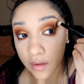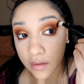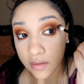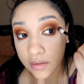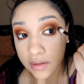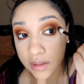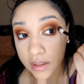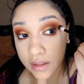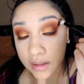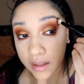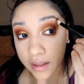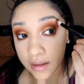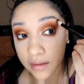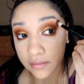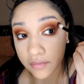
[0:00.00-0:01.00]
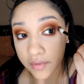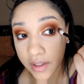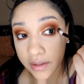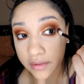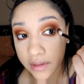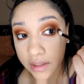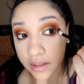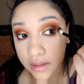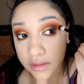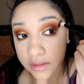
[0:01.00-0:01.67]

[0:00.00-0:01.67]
You see, like, I'm very